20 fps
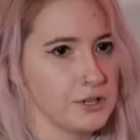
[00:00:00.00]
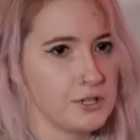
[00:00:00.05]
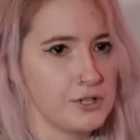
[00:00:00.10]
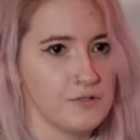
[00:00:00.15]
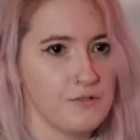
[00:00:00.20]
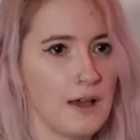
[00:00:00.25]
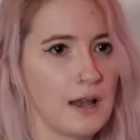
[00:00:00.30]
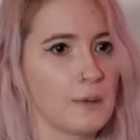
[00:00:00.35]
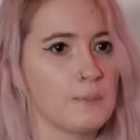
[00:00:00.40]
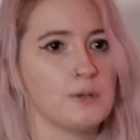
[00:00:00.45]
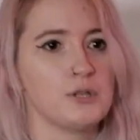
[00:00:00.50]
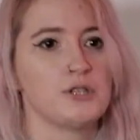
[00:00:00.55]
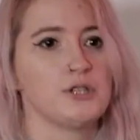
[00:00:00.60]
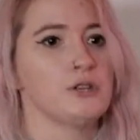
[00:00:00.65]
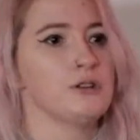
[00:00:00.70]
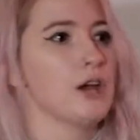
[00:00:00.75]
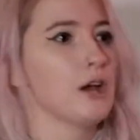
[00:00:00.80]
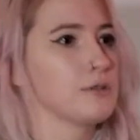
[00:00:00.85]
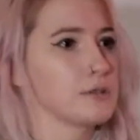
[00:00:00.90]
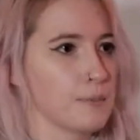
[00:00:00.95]
developer
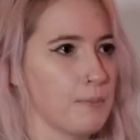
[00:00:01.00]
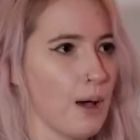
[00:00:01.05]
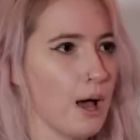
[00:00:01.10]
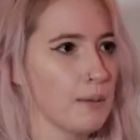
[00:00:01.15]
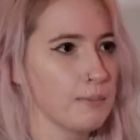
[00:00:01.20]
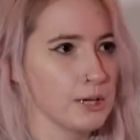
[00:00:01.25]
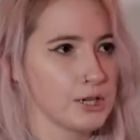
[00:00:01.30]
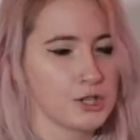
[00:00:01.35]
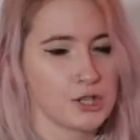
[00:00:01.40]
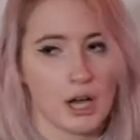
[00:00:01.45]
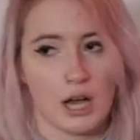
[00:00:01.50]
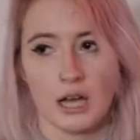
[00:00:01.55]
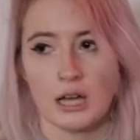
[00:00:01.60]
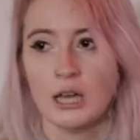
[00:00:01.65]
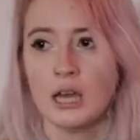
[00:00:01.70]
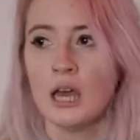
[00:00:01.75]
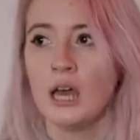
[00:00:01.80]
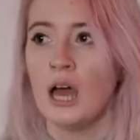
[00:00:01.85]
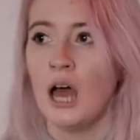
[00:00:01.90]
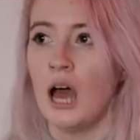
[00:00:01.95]
studio, as a publisher?
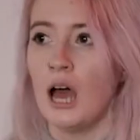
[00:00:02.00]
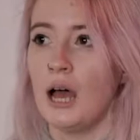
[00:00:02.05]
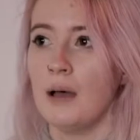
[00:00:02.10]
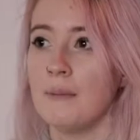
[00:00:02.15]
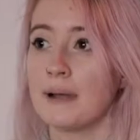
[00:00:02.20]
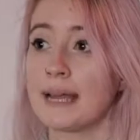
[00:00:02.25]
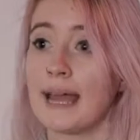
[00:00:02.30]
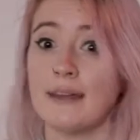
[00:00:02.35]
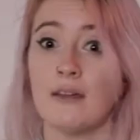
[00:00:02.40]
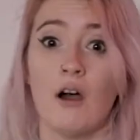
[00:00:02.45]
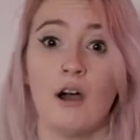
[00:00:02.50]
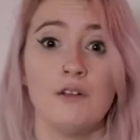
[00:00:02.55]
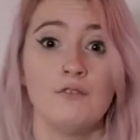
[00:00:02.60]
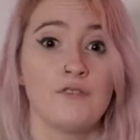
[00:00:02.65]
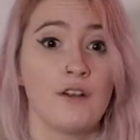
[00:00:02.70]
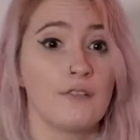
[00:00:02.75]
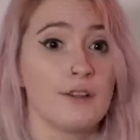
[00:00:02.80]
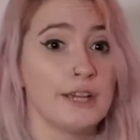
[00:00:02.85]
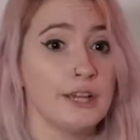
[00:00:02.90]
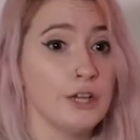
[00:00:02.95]
Again, I'm
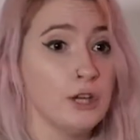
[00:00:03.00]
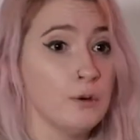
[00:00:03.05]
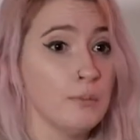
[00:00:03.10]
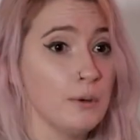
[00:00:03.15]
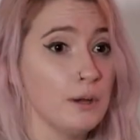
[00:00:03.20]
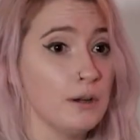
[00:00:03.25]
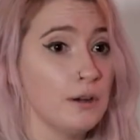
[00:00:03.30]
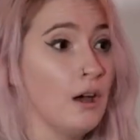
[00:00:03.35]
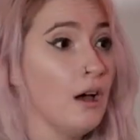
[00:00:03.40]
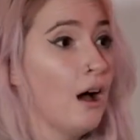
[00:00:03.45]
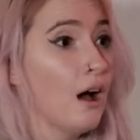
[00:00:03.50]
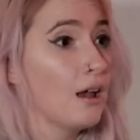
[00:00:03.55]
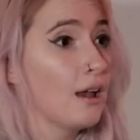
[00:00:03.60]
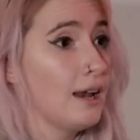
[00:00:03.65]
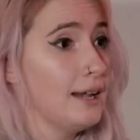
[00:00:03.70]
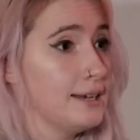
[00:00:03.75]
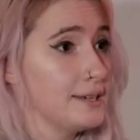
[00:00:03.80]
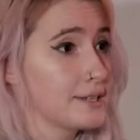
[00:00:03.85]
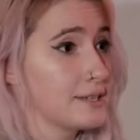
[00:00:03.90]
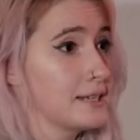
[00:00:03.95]
very human. I
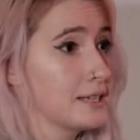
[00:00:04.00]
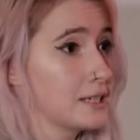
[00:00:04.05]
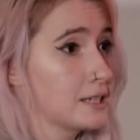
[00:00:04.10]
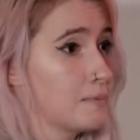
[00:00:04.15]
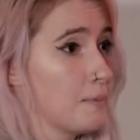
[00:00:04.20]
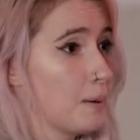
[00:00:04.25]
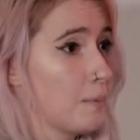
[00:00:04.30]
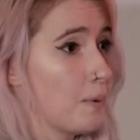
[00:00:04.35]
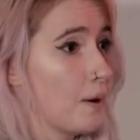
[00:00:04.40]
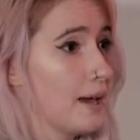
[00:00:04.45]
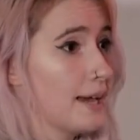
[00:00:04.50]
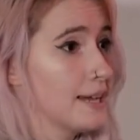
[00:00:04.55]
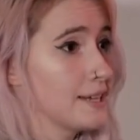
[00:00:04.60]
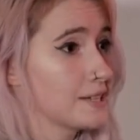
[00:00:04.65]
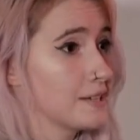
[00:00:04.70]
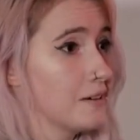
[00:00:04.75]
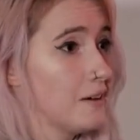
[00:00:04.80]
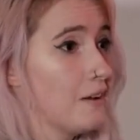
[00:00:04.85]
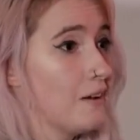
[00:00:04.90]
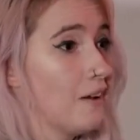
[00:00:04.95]
like listening to my
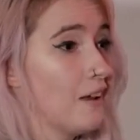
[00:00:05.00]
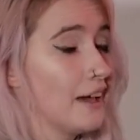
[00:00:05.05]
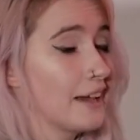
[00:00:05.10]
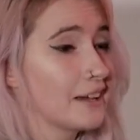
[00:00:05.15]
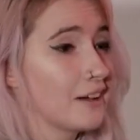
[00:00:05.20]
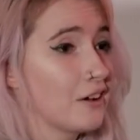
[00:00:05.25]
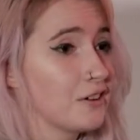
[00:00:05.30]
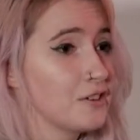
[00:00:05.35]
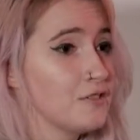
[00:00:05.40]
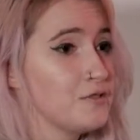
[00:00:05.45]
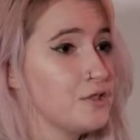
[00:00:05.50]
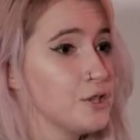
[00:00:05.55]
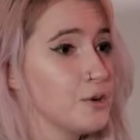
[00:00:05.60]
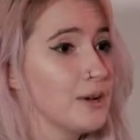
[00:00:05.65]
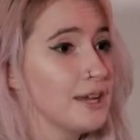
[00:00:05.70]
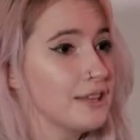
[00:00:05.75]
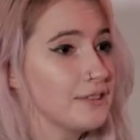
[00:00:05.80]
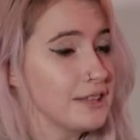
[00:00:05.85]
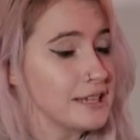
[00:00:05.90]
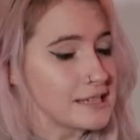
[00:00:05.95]
players, and I like kind of
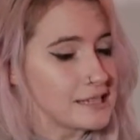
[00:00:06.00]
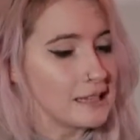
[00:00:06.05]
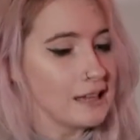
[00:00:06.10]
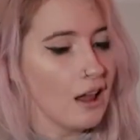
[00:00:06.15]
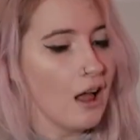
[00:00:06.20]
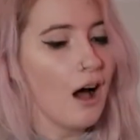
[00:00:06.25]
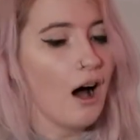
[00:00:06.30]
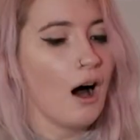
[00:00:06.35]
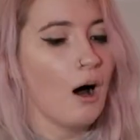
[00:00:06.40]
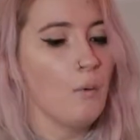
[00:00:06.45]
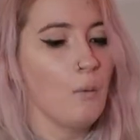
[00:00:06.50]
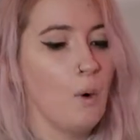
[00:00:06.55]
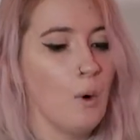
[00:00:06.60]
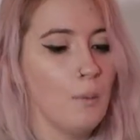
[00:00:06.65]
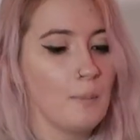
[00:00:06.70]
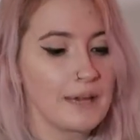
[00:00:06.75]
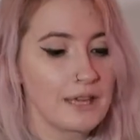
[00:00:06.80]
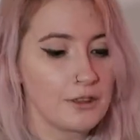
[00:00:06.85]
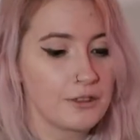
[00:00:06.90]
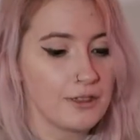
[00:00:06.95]
doing these little
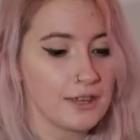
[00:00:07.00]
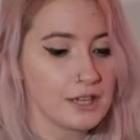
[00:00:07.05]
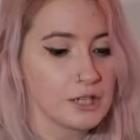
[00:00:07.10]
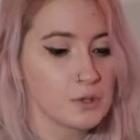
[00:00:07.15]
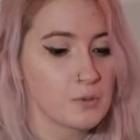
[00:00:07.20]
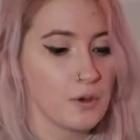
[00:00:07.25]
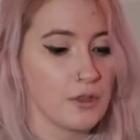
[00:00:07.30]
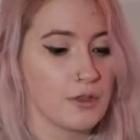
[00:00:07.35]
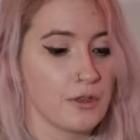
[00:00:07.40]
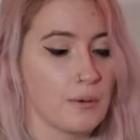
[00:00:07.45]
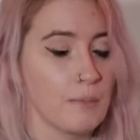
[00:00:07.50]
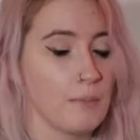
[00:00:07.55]
heartwarming things with